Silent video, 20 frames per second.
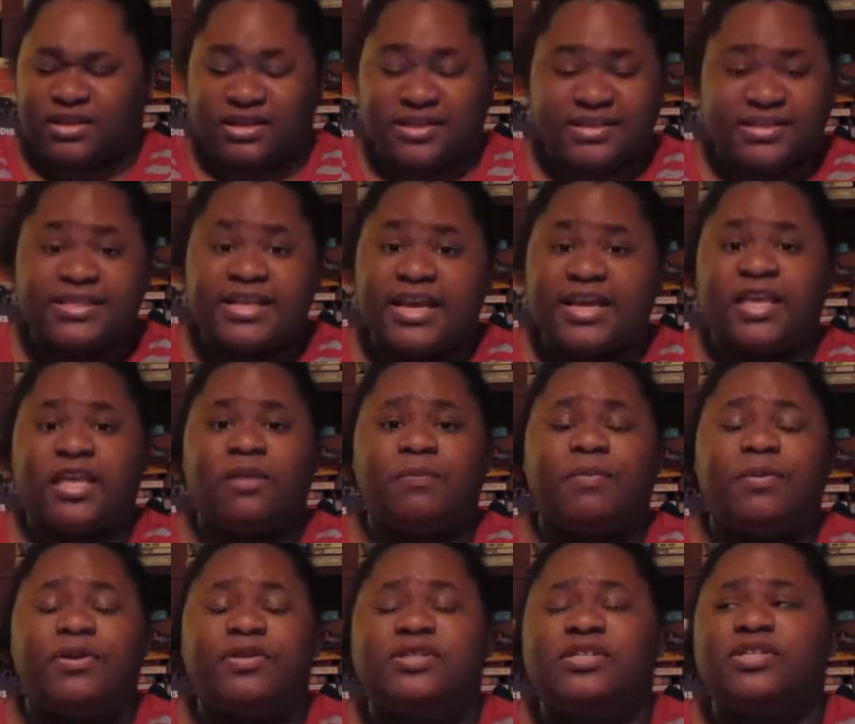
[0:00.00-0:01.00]
psychic
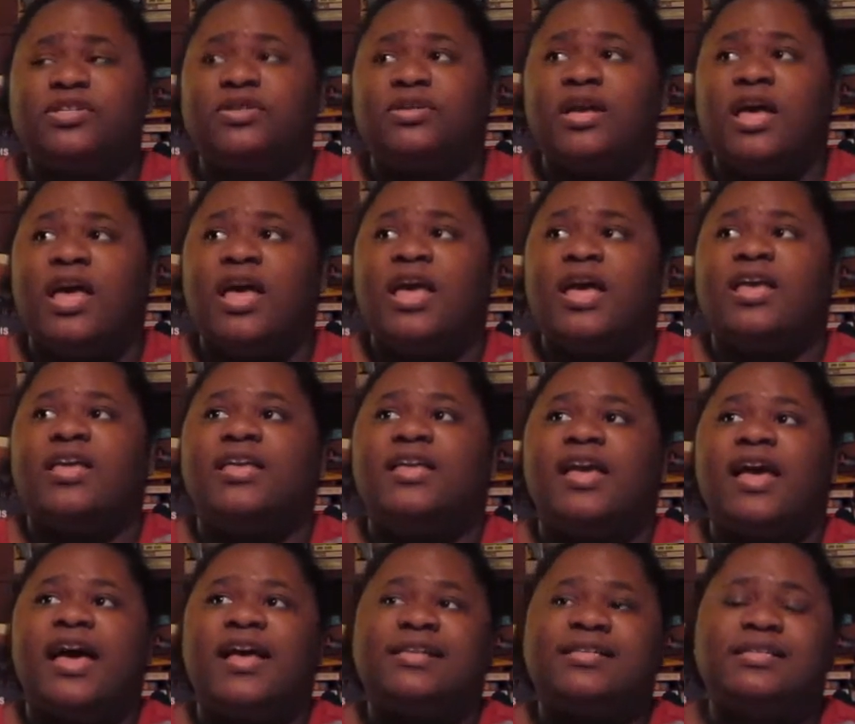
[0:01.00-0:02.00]
person, and he
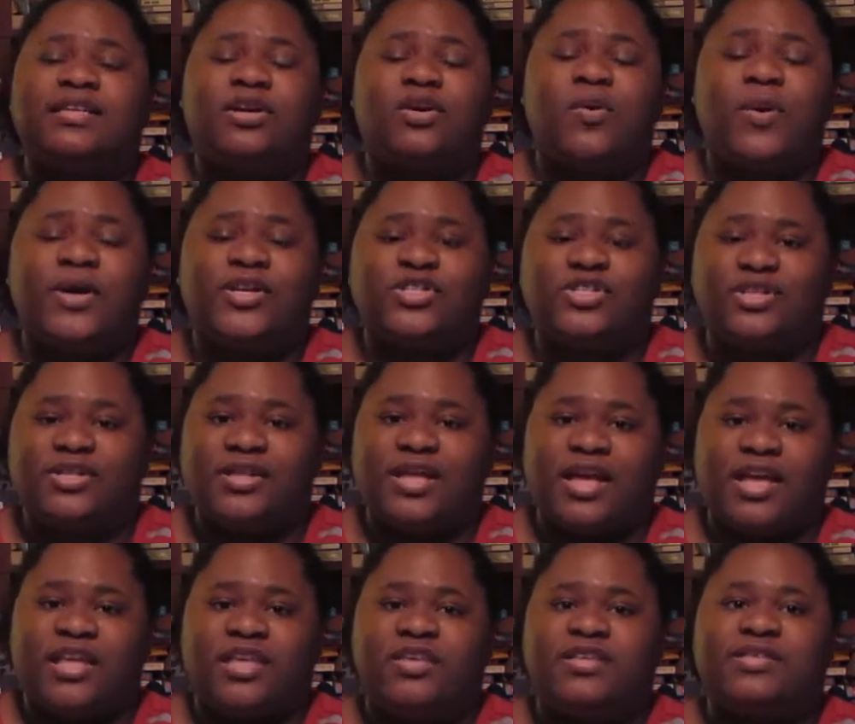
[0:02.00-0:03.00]
asks a question
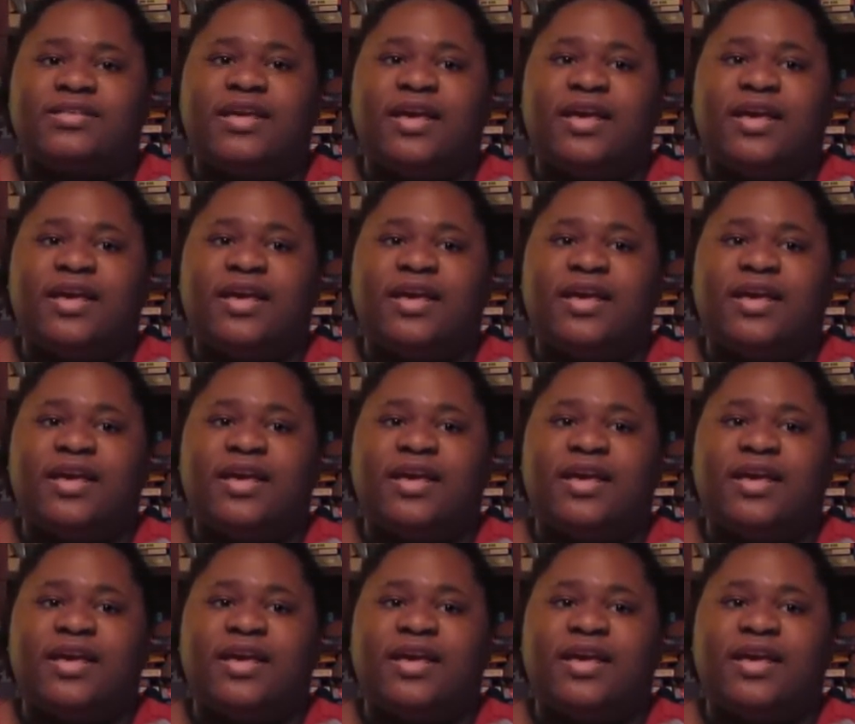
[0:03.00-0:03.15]
that he's